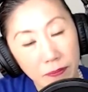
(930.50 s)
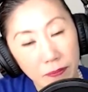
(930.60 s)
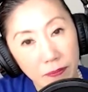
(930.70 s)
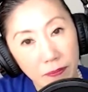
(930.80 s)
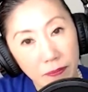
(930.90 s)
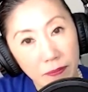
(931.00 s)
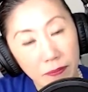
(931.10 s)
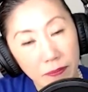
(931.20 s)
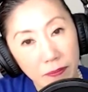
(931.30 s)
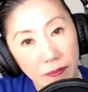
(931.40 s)

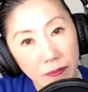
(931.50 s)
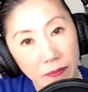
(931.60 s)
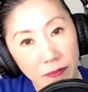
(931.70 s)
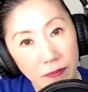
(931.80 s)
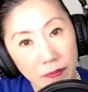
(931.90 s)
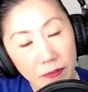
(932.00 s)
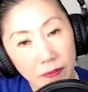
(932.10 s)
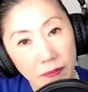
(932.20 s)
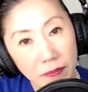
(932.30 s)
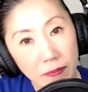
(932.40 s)

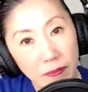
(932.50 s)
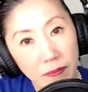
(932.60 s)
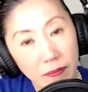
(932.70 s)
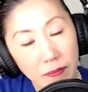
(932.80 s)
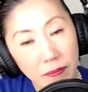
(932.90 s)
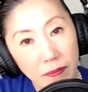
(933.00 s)
No words are spoken by the person on screen.